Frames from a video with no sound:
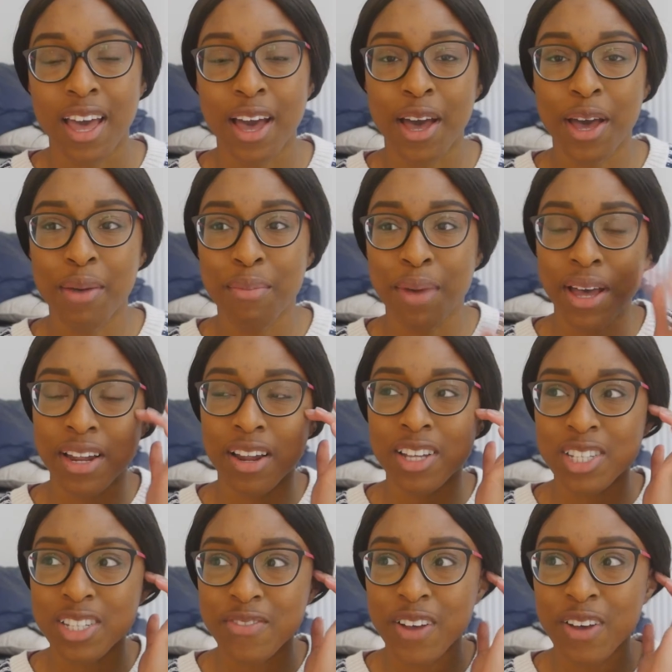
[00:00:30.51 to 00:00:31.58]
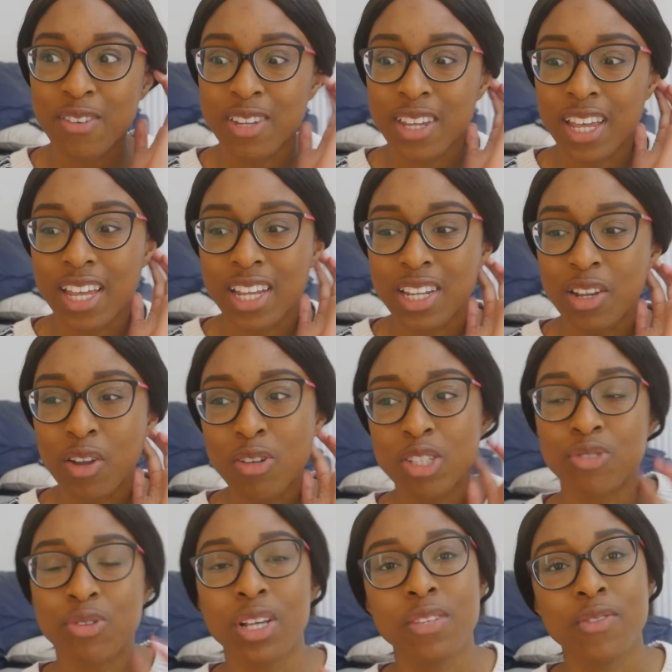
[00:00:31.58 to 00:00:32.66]
and I just found it not
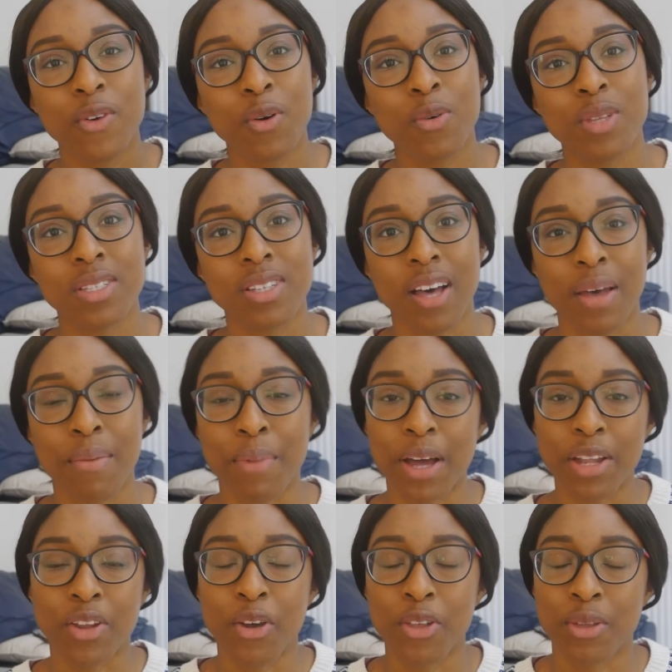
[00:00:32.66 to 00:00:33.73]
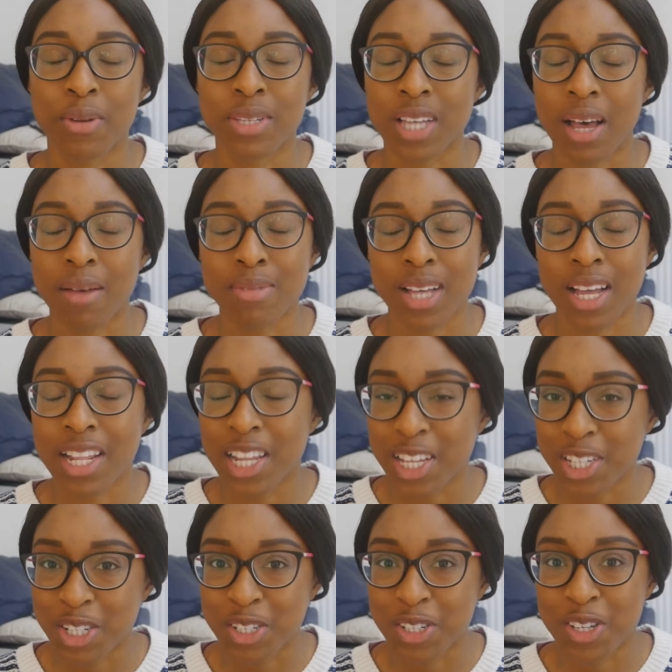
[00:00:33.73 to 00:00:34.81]
stressful all the time, but I know there were times I
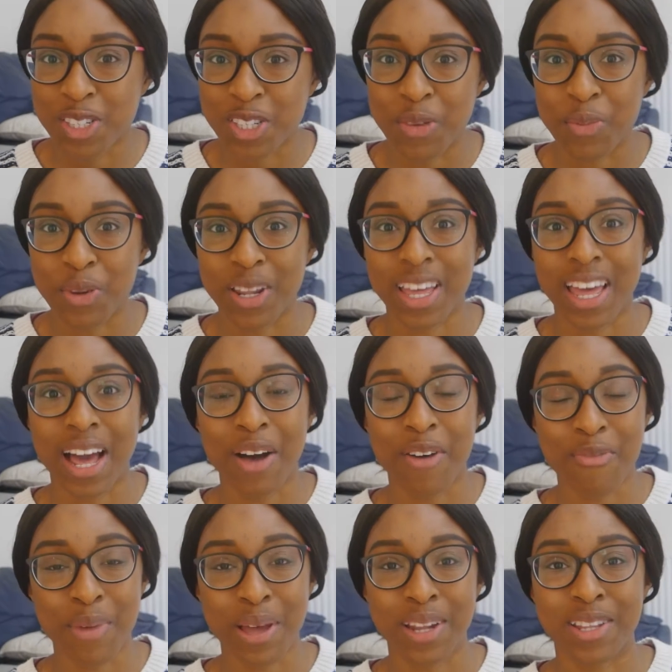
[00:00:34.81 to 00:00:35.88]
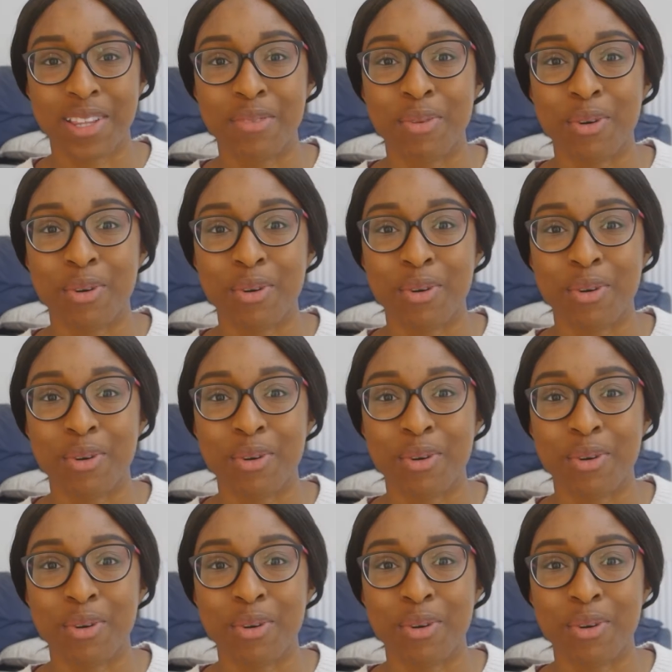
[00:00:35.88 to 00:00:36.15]
literally just didn't want to get out of bed in the